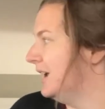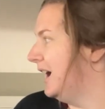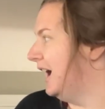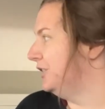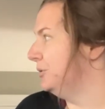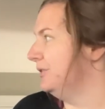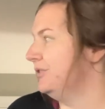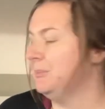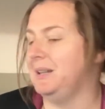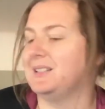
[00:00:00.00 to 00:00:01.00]
I do it
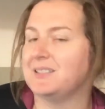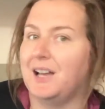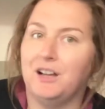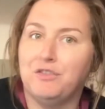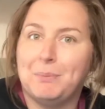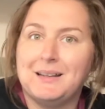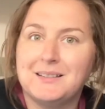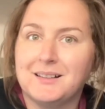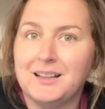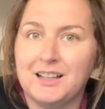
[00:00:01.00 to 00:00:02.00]
for myself,
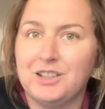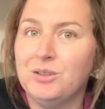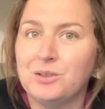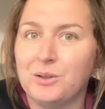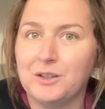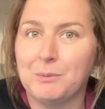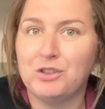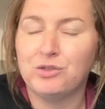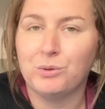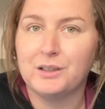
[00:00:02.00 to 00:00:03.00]
basically. Like, you'll notice my
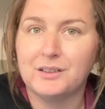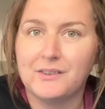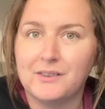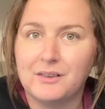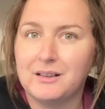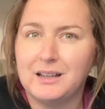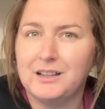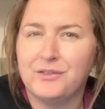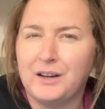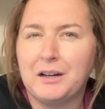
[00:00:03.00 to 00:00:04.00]
short
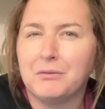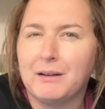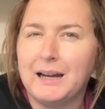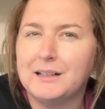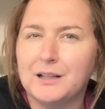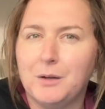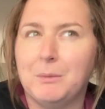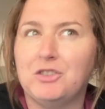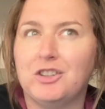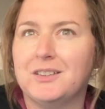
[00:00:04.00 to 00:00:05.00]
is very random
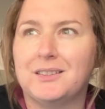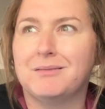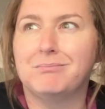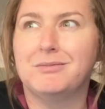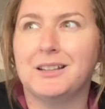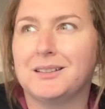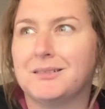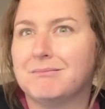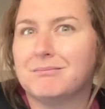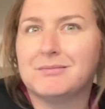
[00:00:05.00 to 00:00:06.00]
and just
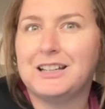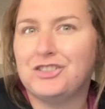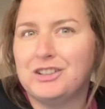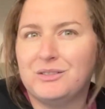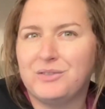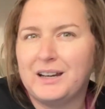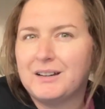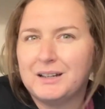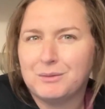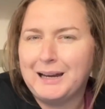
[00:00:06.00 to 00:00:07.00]
doesn't, it's just
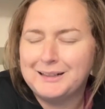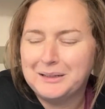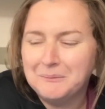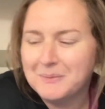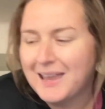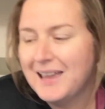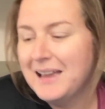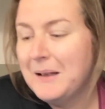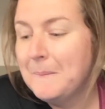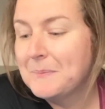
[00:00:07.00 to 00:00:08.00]
very random.
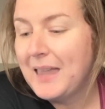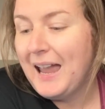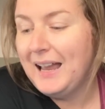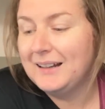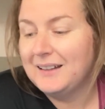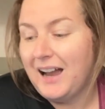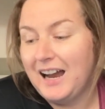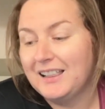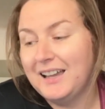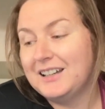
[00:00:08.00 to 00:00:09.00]
And
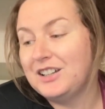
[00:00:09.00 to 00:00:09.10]
I like